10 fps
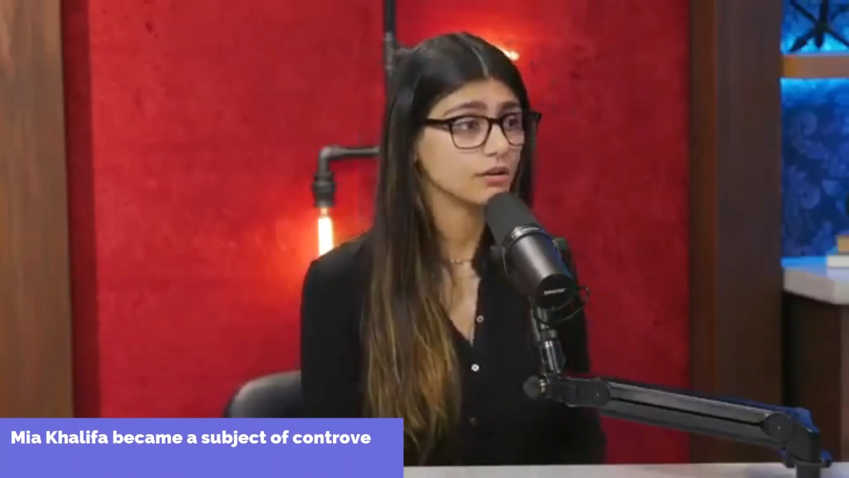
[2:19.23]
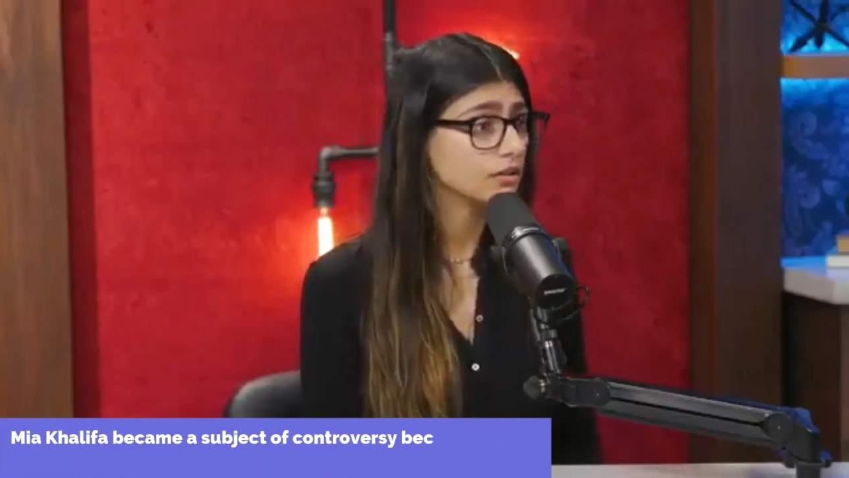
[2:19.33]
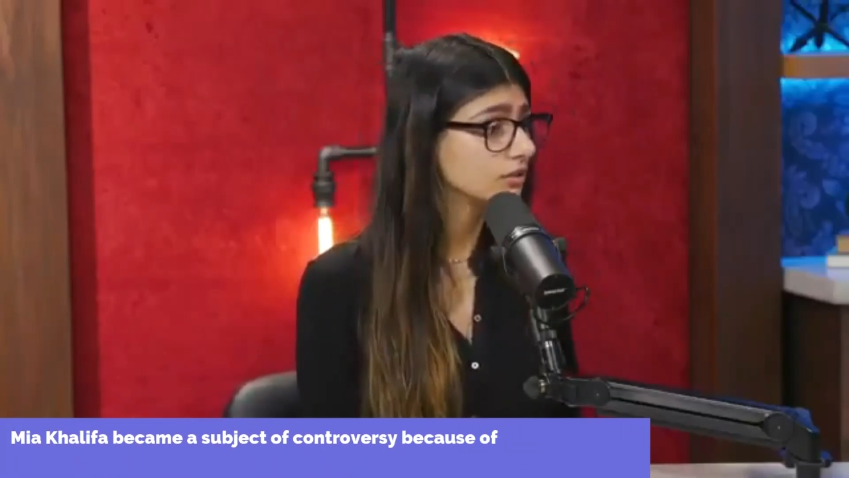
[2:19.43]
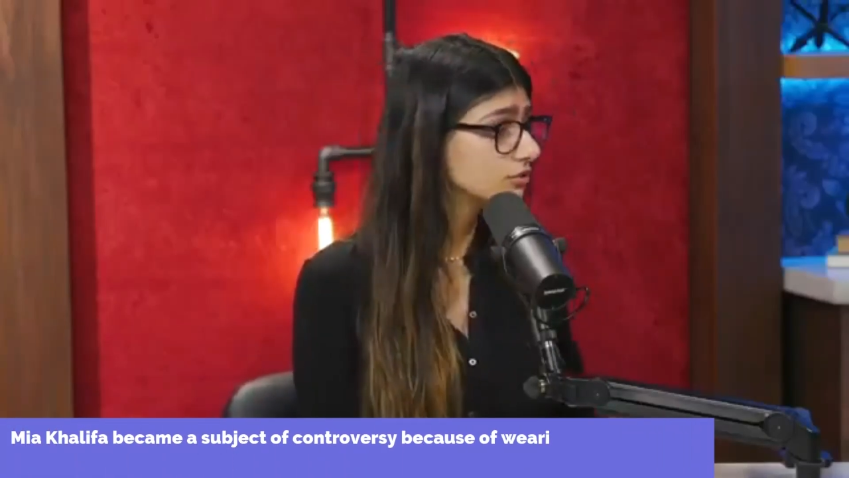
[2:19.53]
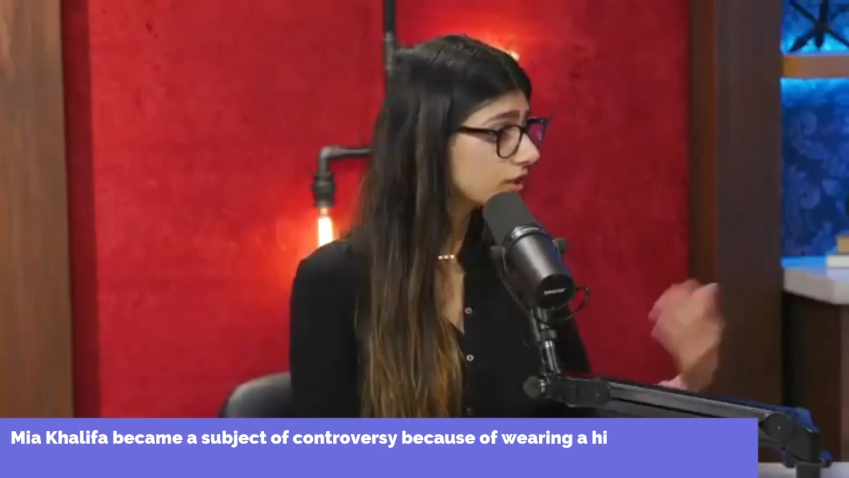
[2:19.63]

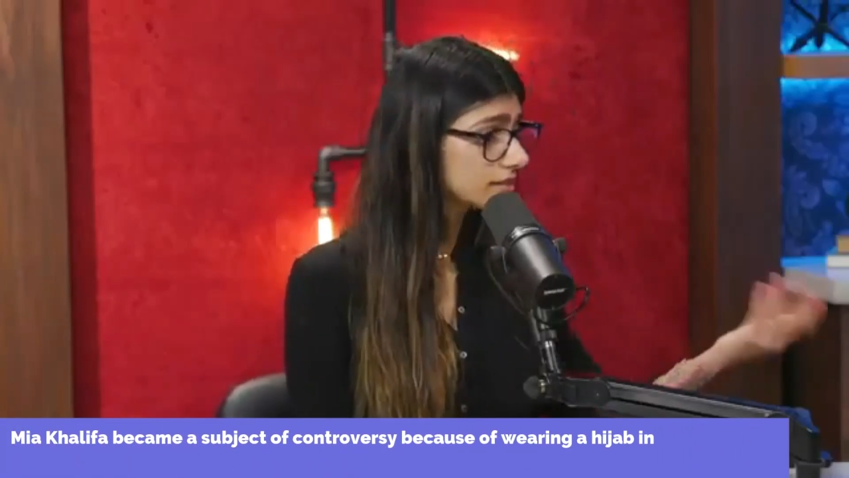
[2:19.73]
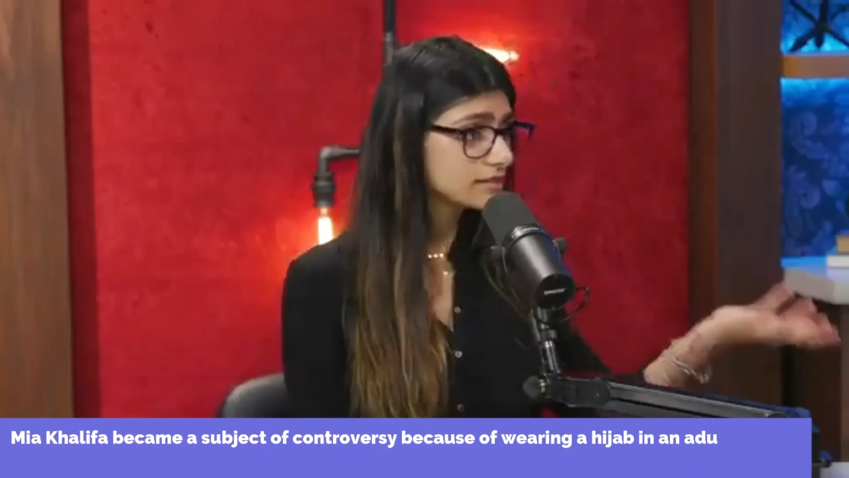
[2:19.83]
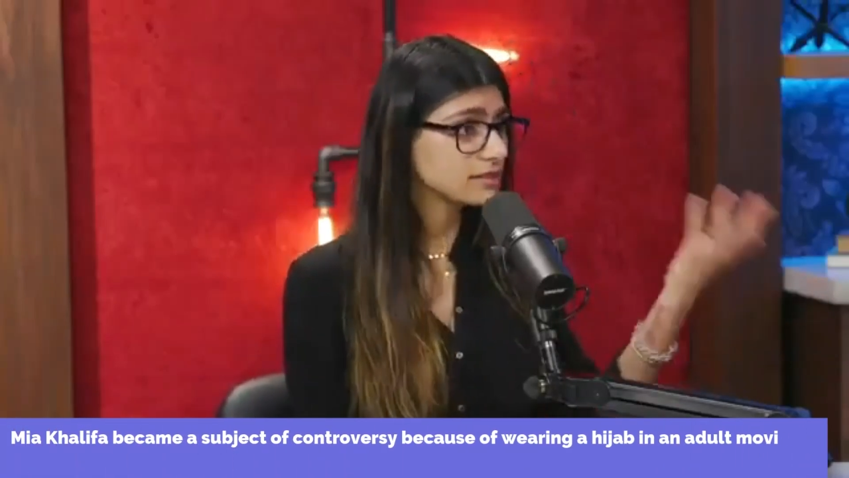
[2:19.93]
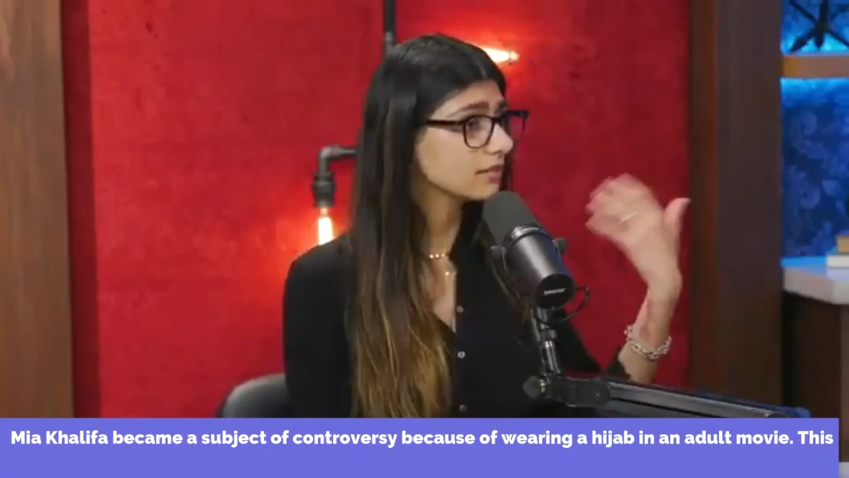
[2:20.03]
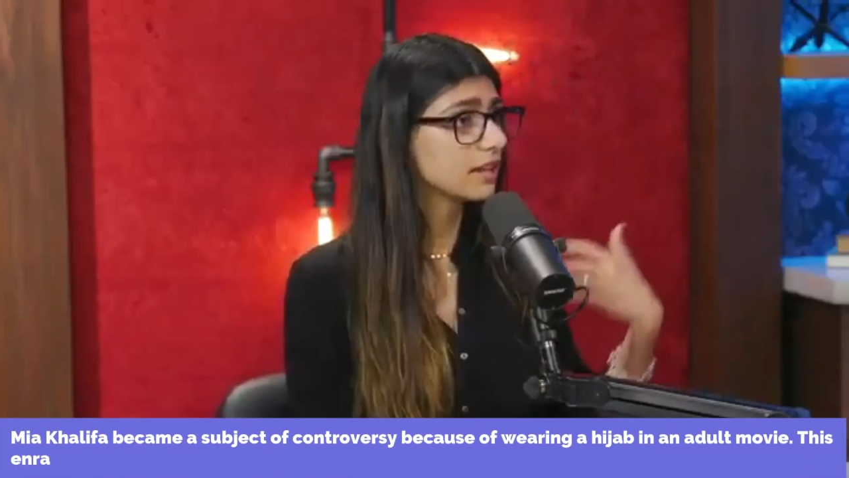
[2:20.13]
Mia
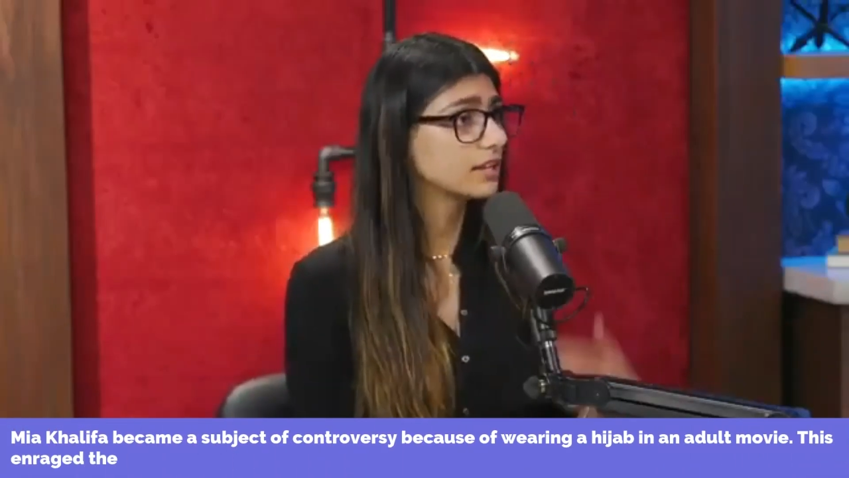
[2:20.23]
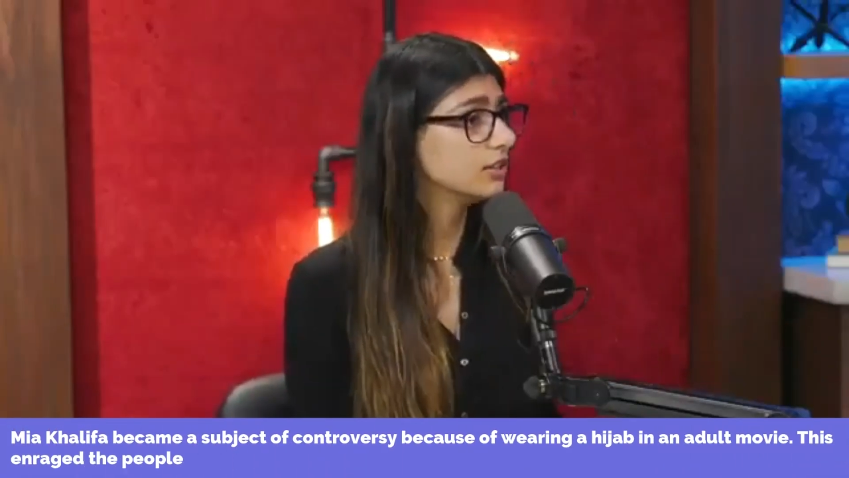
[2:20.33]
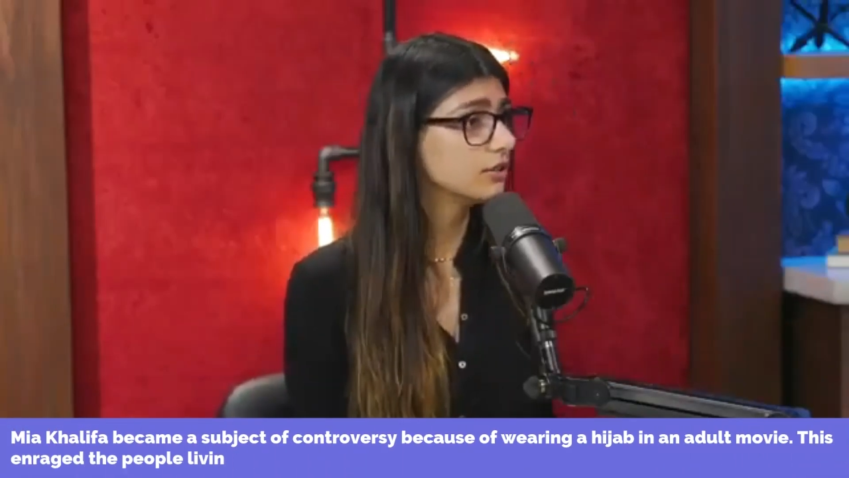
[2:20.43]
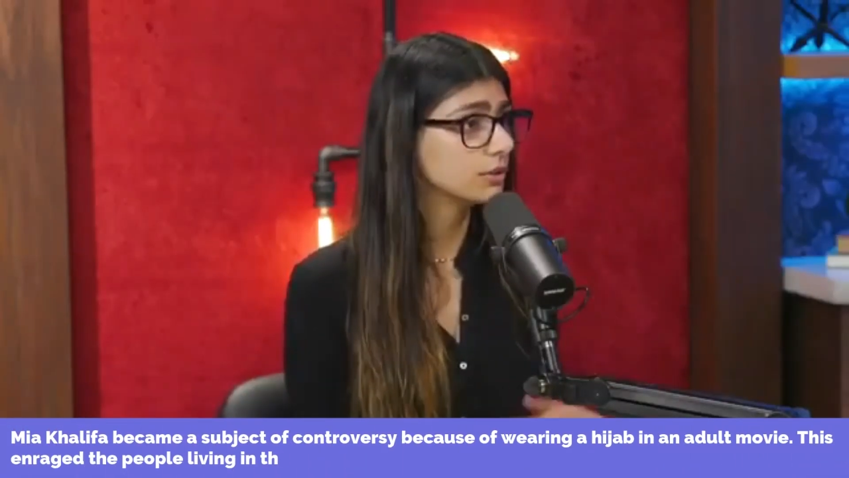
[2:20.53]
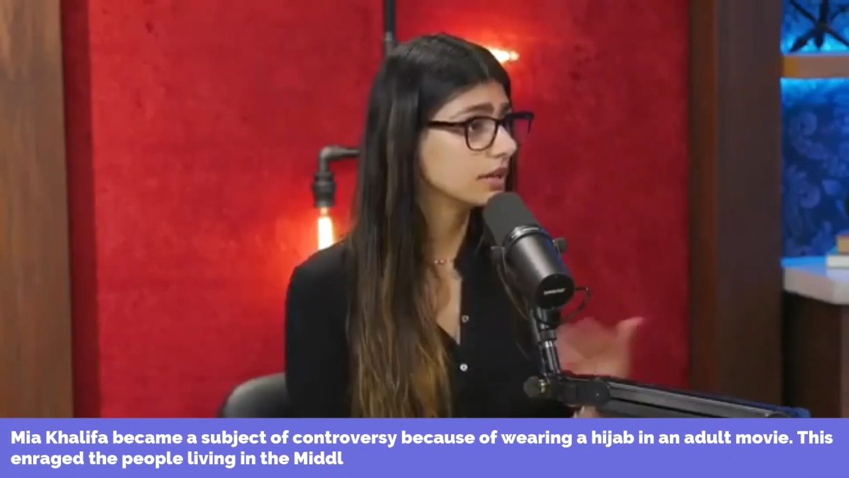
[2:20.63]
Khalifa became a